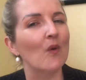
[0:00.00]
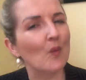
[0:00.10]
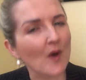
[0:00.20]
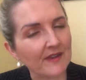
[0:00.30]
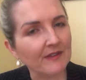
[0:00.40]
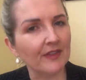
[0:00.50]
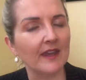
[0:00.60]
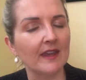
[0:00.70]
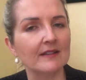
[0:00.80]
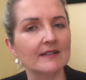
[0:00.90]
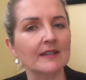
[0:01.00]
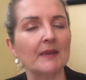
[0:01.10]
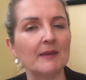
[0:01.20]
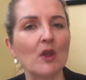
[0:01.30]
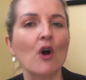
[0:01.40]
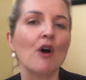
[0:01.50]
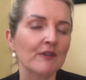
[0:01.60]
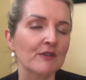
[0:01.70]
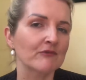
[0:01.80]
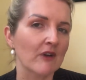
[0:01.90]
One of the things that people
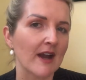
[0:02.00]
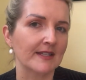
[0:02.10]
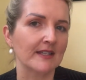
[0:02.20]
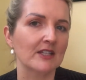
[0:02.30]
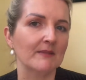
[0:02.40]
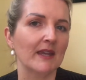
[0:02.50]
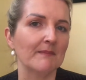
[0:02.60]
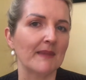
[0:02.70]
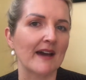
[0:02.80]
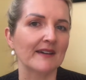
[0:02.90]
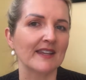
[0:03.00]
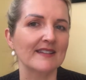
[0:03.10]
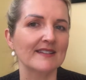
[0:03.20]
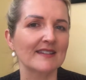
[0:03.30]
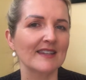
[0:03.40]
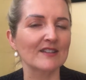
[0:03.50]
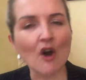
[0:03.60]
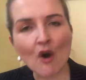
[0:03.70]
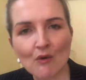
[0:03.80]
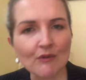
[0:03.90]
often write into me about is this
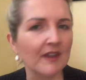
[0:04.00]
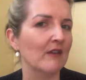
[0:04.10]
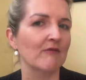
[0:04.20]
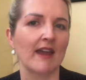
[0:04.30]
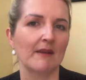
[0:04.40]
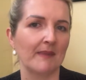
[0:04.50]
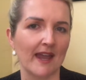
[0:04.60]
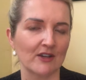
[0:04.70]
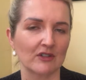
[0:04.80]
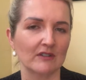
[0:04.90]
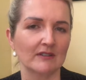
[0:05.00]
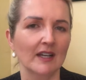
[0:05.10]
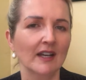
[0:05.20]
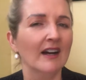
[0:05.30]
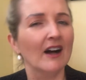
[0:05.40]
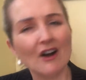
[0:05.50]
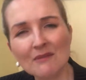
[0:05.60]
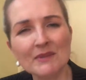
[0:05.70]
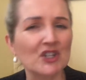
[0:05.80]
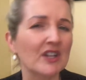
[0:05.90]
whole thing around a passion.
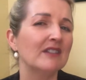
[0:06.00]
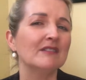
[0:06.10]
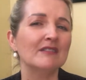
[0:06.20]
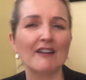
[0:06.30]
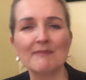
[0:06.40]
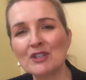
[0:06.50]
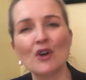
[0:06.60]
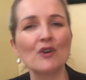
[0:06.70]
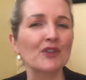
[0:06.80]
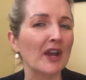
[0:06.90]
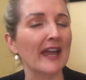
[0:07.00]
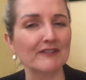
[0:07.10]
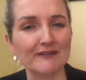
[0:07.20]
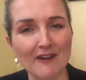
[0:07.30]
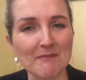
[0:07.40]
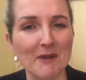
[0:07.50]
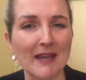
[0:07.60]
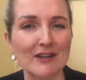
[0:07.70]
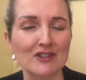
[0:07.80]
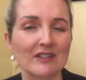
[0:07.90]
Oh, Michelle, I've been told that I have to find my
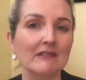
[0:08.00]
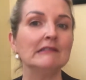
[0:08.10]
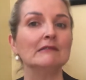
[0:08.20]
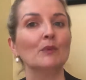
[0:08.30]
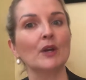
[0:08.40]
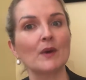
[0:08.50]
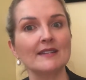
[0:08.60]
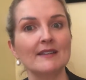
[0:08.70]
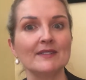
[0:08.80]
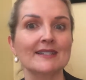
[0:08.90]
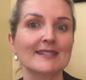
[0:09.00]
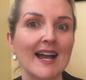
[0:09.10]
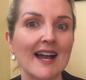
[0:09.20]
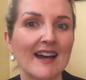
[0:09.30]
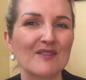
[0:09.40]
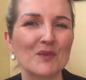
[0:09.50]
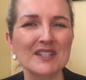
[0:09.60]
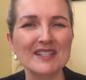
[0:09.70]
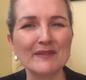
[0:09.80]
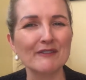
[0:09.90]
passion. Oh, where do I even start?
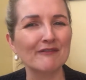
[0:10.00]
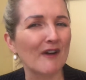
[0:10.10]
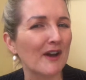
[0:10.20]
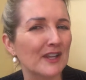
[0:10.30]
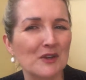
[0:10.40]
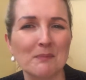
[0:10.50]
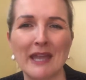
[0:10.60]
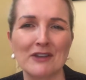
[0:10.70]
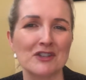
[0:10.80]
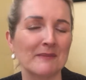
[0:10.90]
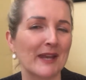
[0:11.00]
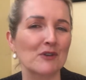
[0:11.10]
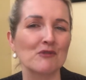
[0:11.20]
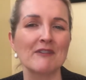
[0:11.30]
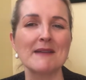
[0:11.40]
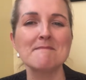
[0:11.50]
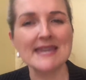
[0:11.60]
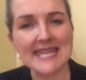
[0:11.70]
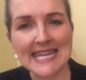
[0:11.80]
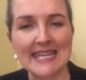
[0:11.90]
What does even finding your passion about a career
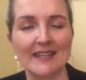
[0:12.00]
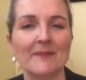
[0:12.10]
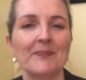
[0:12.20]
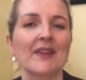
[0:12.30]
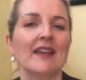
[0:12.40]
mean?